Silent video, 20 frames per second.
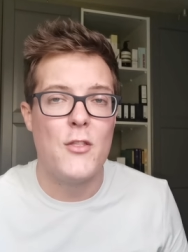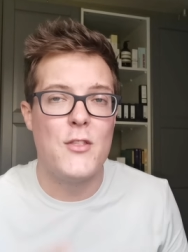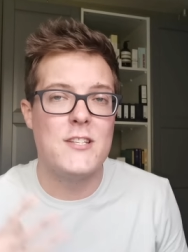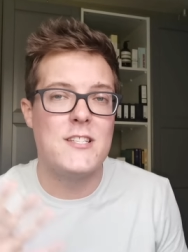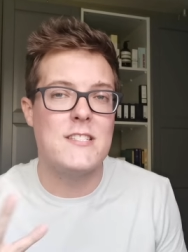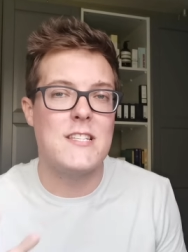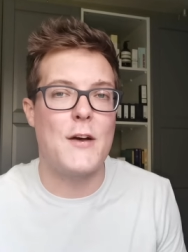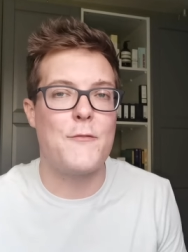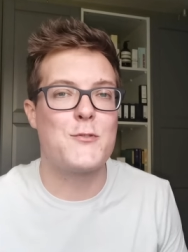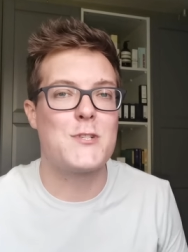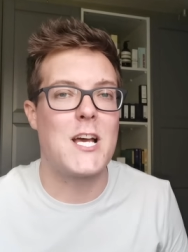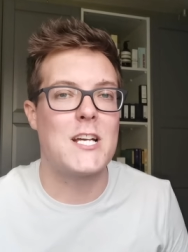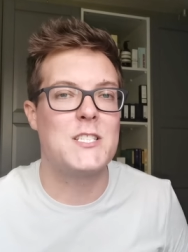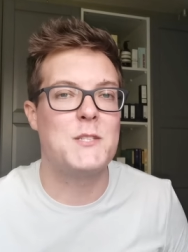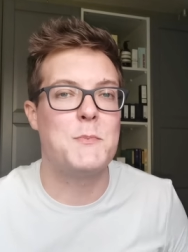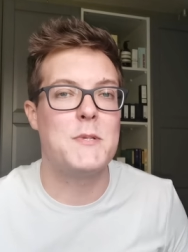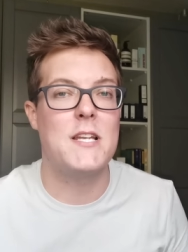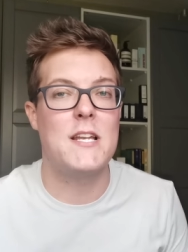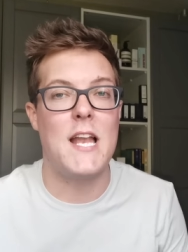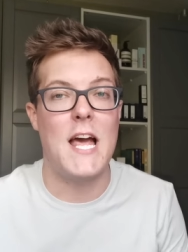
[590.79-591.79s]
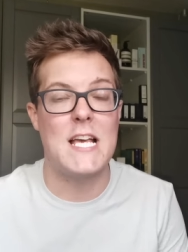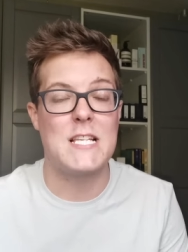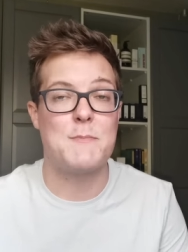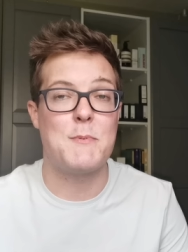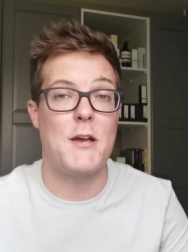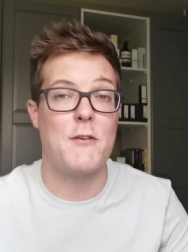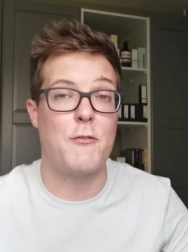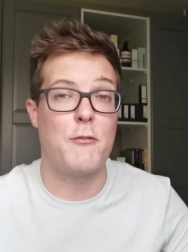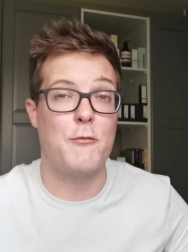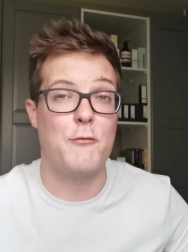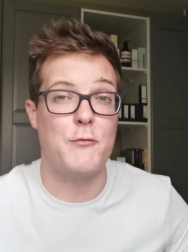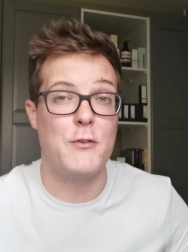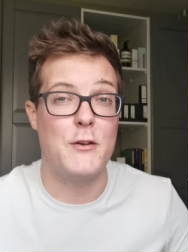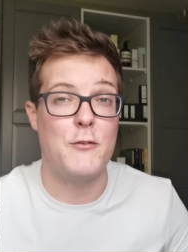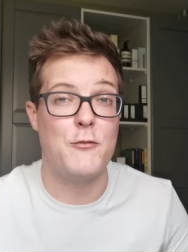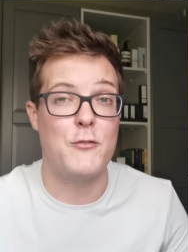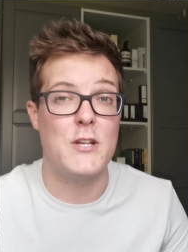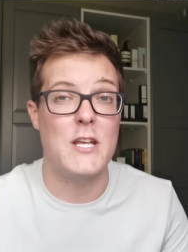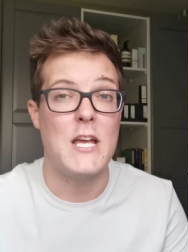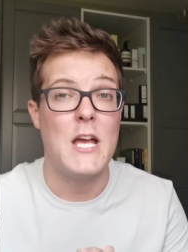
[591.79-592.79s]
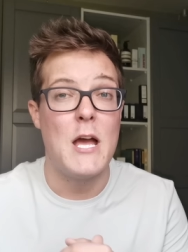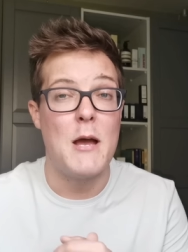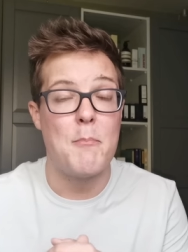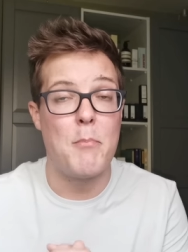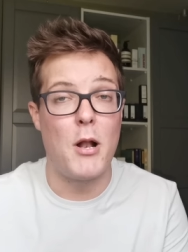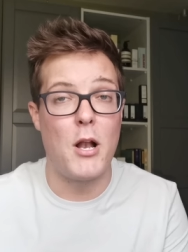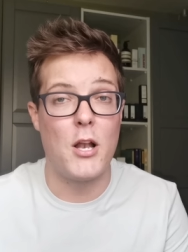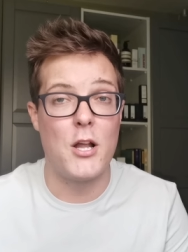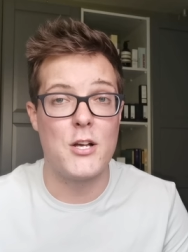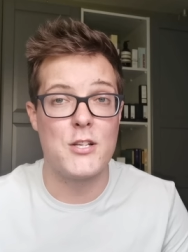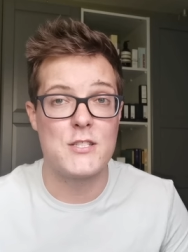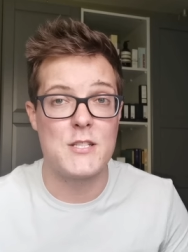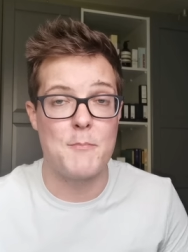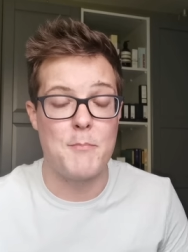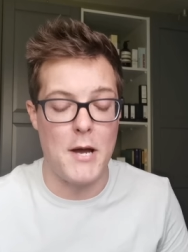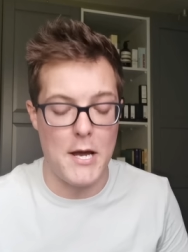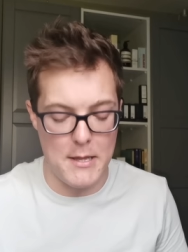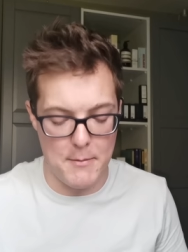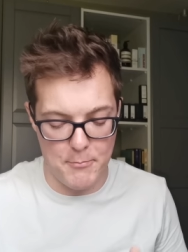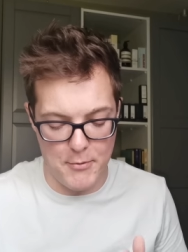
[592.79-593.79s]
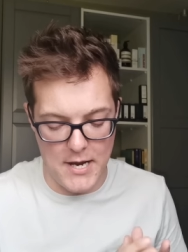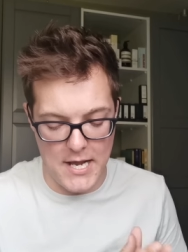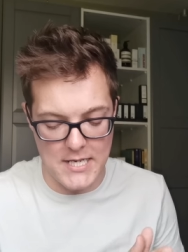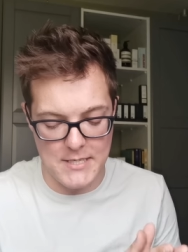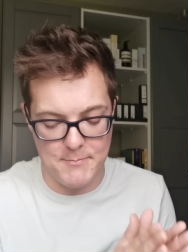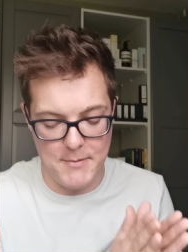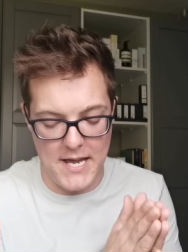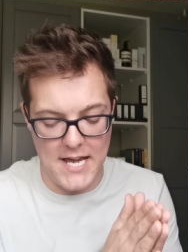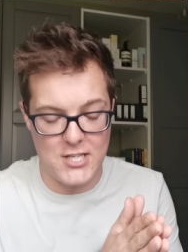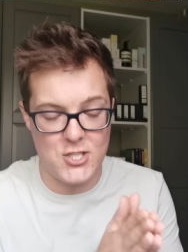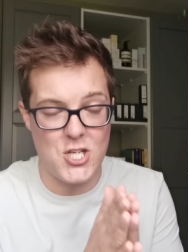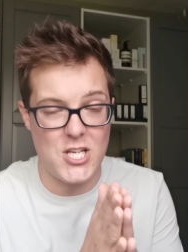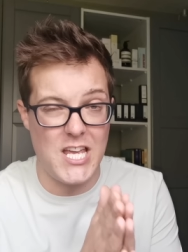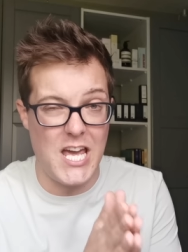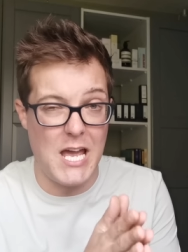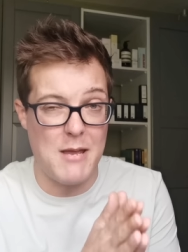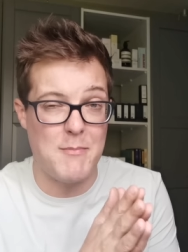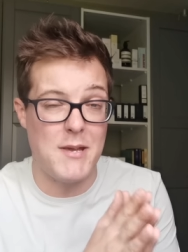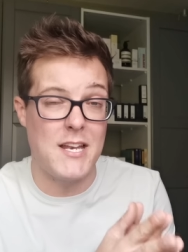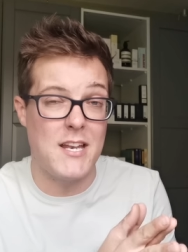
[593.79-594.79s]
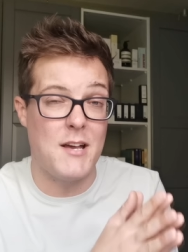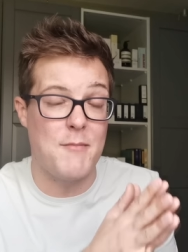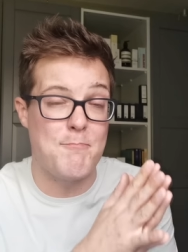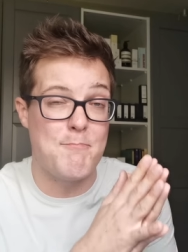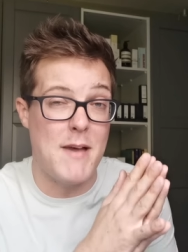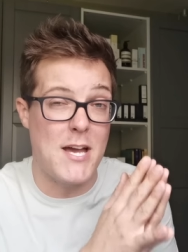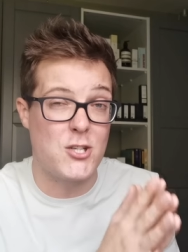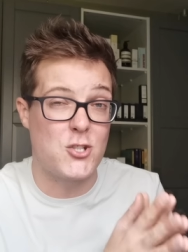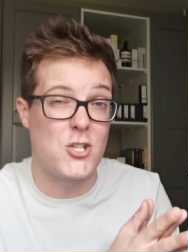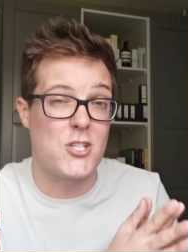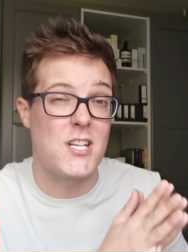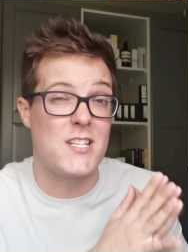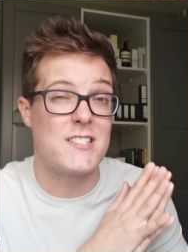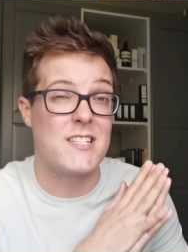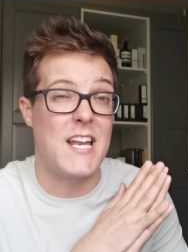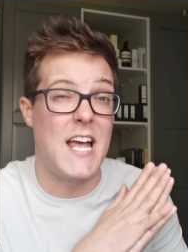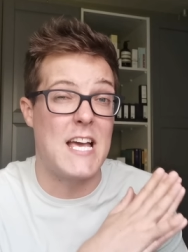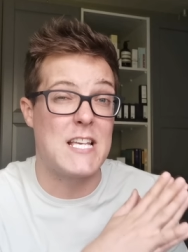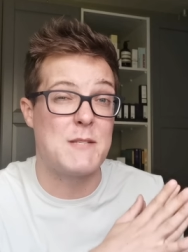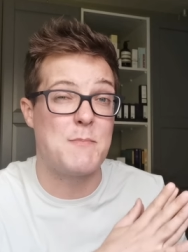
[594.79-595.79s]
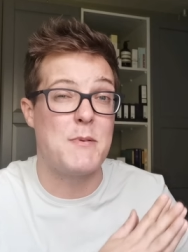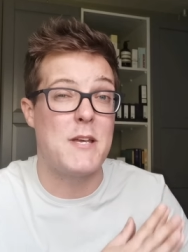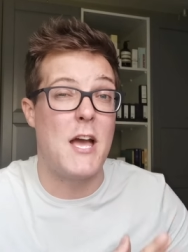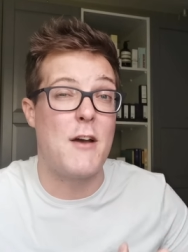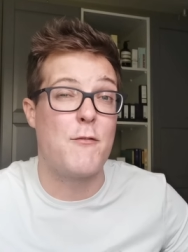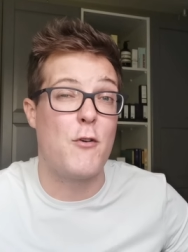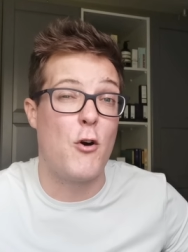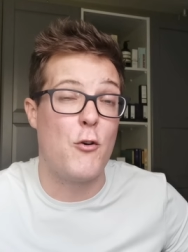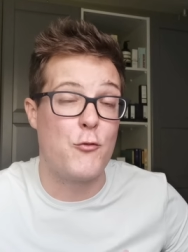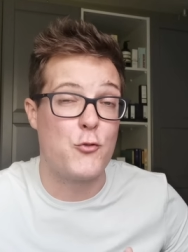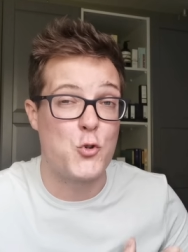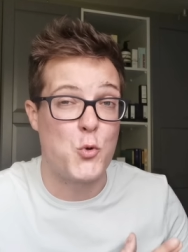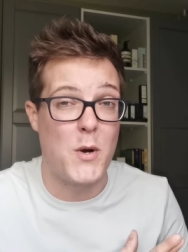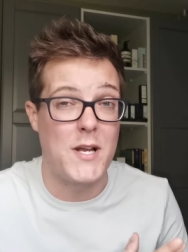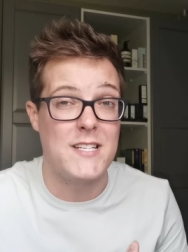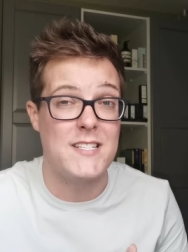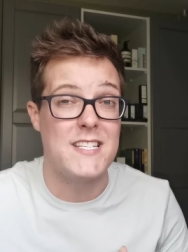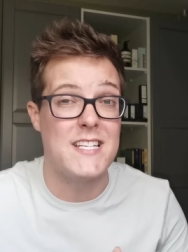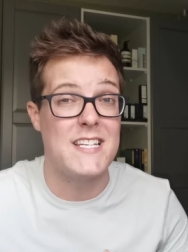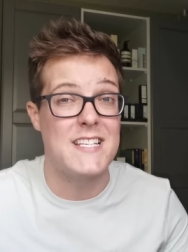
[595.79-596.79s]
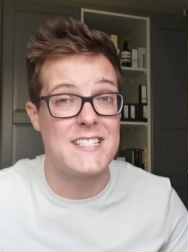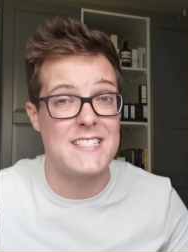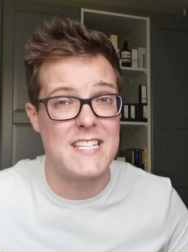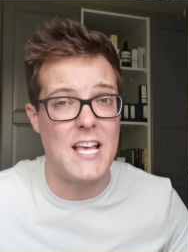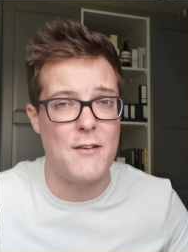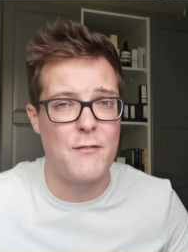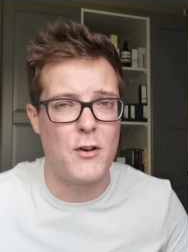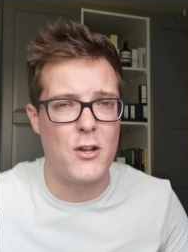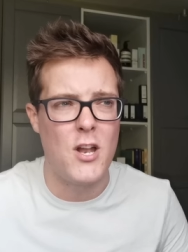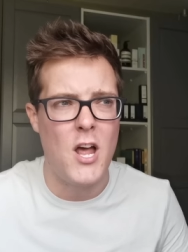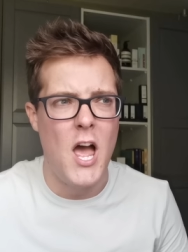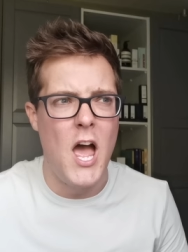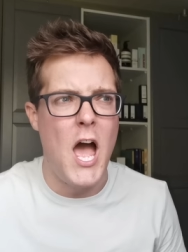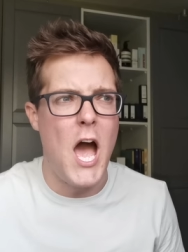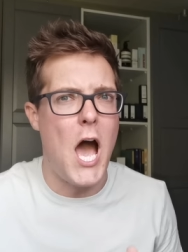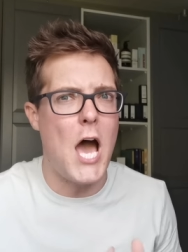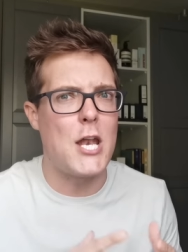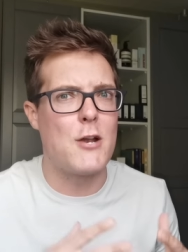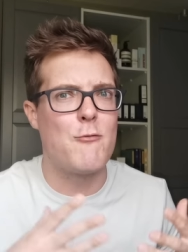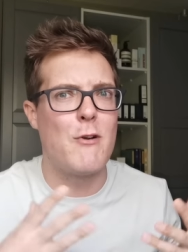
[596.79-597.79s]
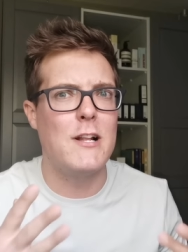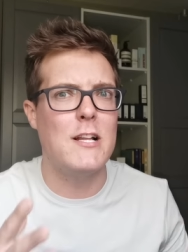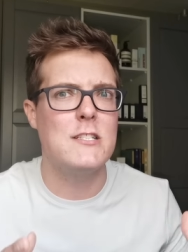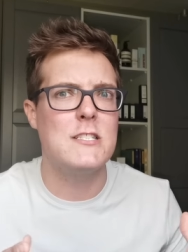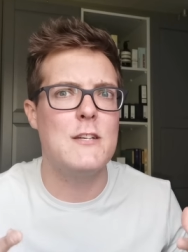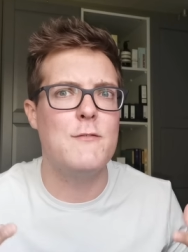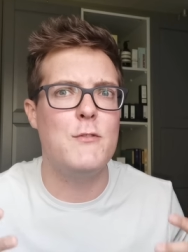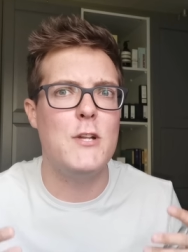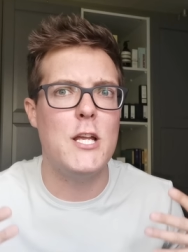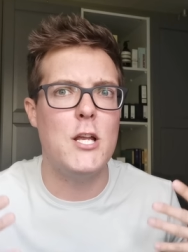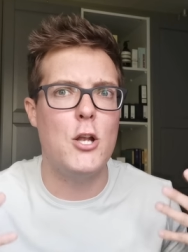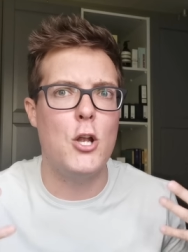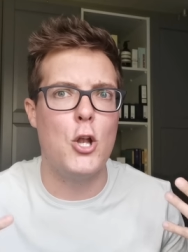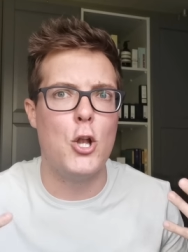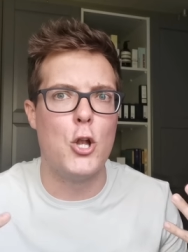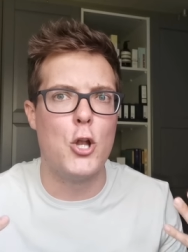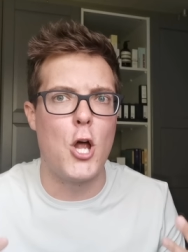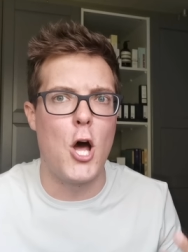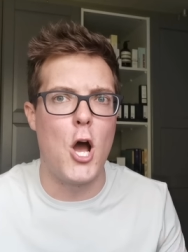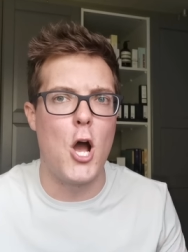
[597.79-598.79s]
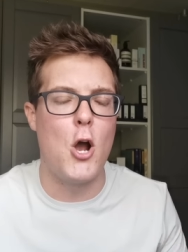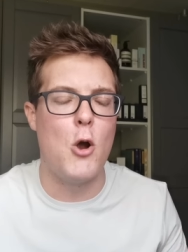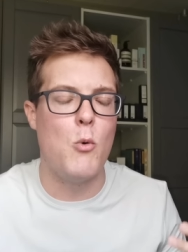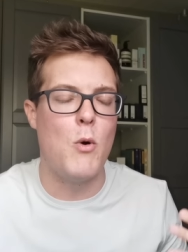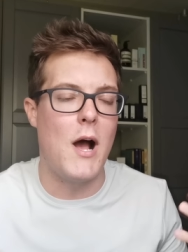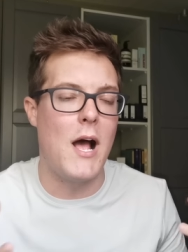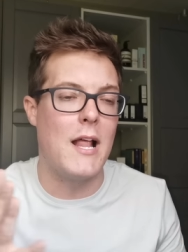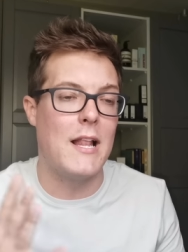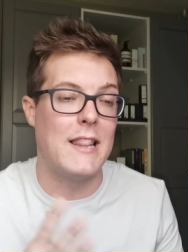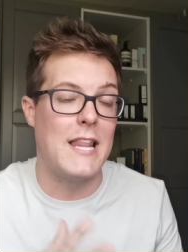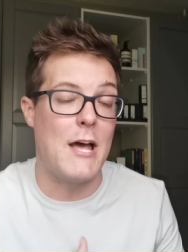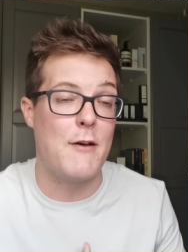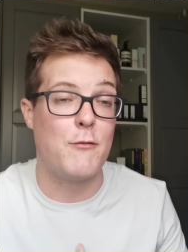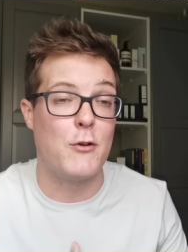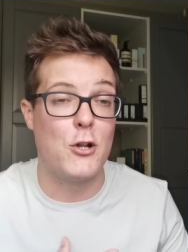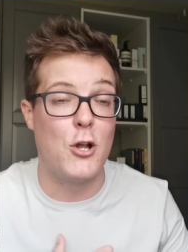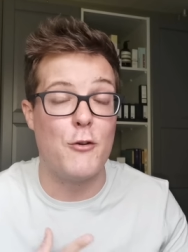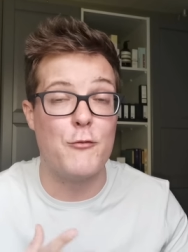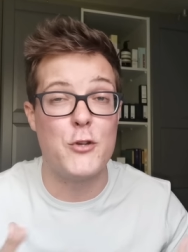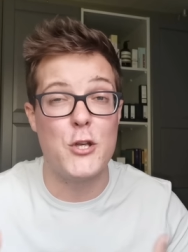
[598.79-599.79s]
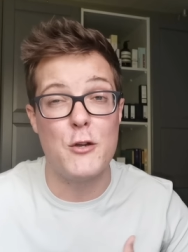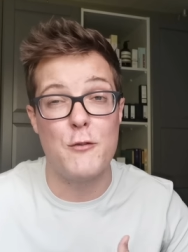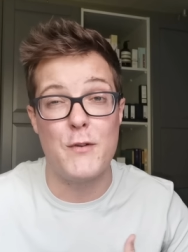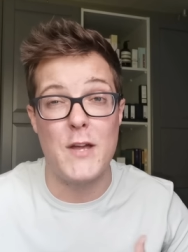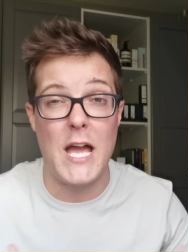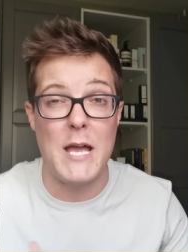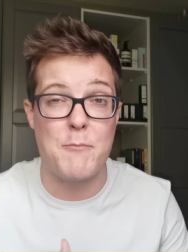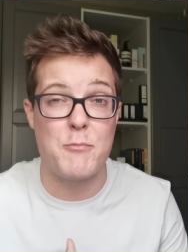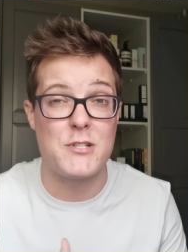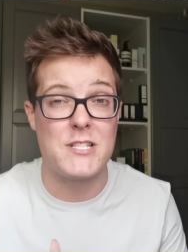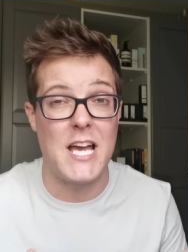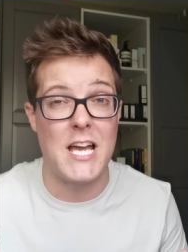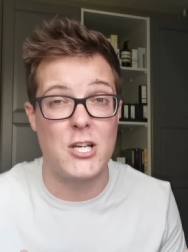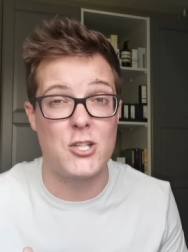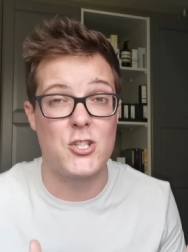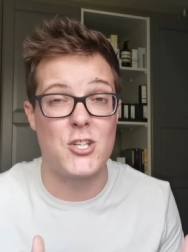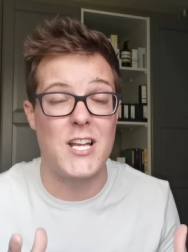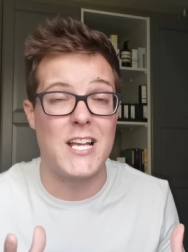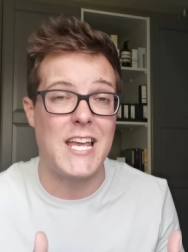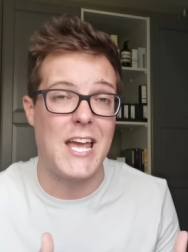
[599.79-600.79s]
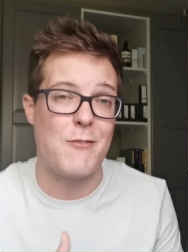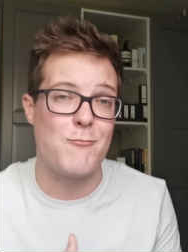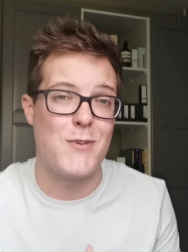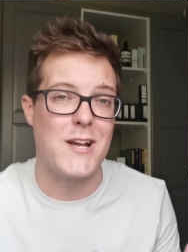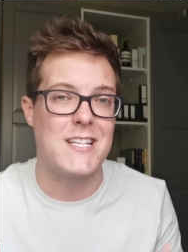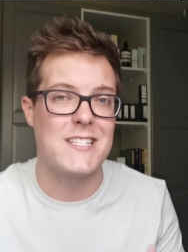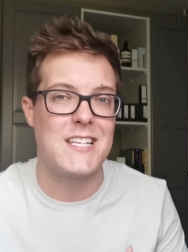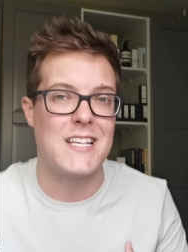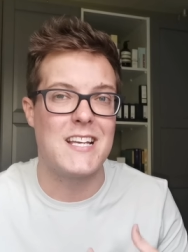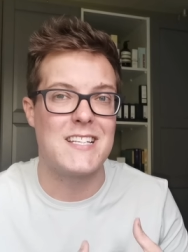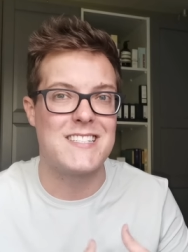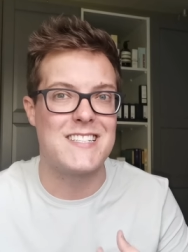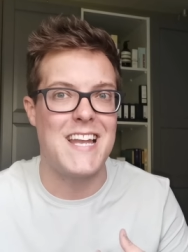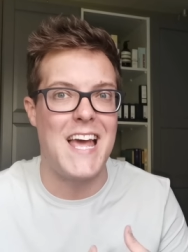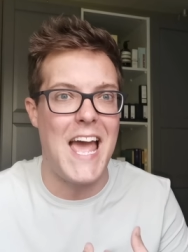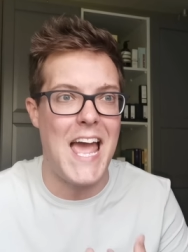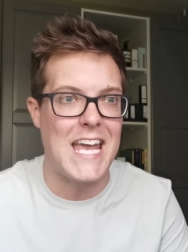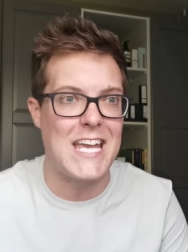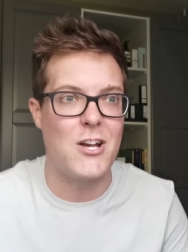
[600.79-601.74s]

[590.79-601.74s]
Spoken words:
This is advertised as being an SPF of 50 plus by the brand, but actually came in measured as an SPF of 27 and a relatively low level of UVA protection, again rating as an